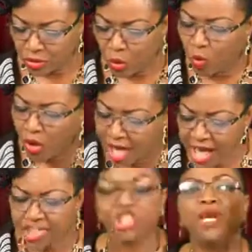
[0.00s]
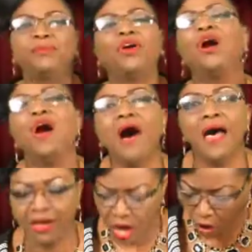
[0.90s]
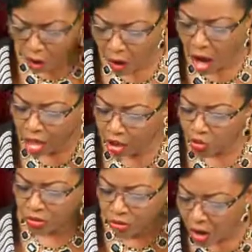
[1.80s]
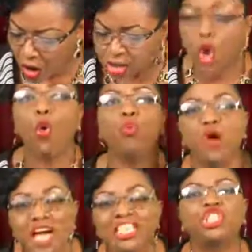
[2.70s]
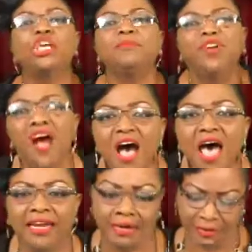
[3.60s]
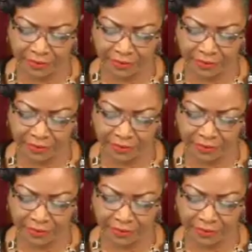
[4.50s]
Worship God, all you gods, worship God.